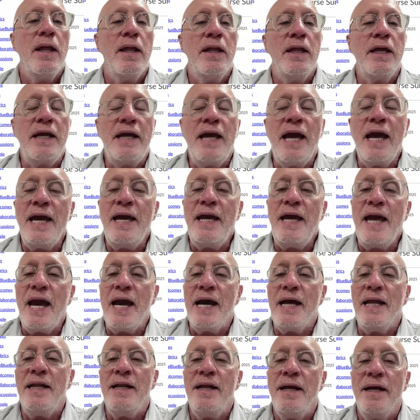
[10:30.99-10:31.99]
the
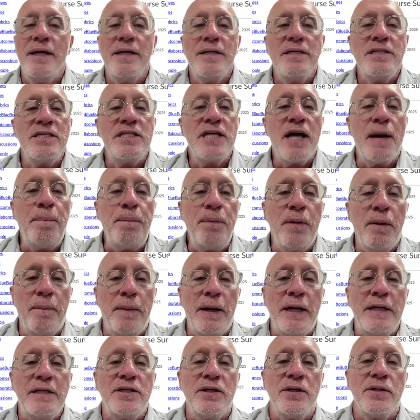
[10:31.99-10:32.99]
KCAD
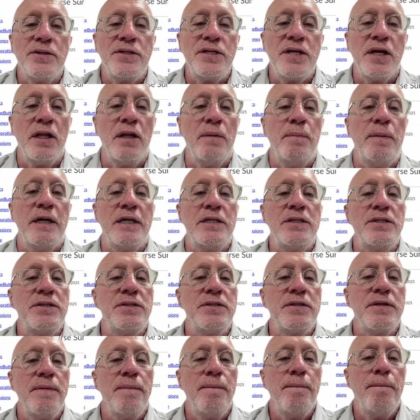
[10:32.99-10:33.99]
supplemental
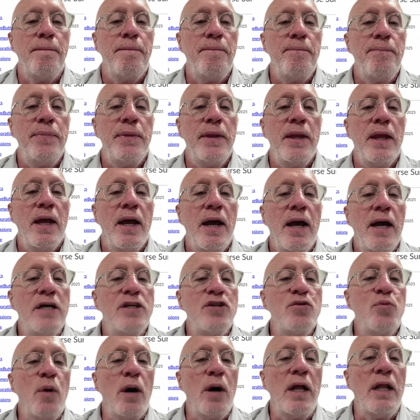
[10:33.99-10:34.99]
syllabus,
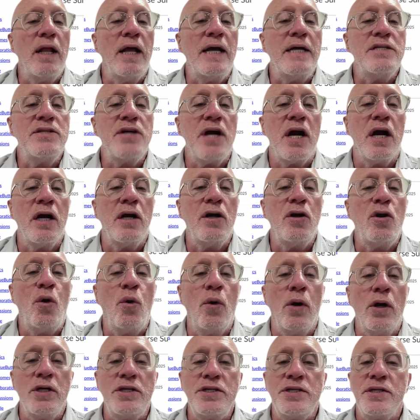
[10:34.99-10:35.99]
as well as our
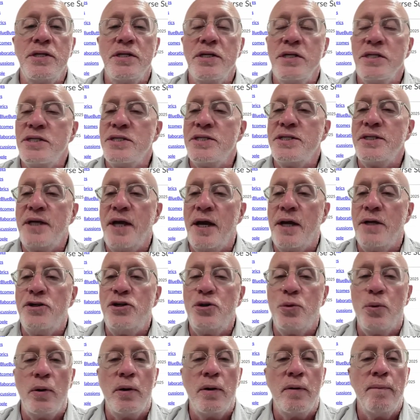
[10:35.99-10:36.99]
course
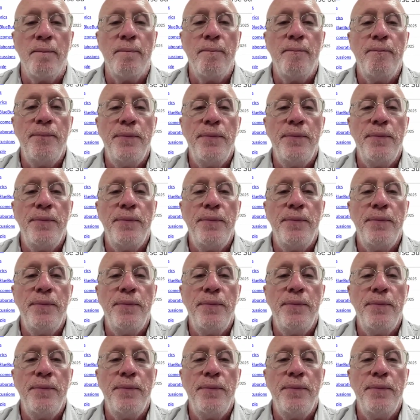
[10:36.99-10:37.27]
schedule.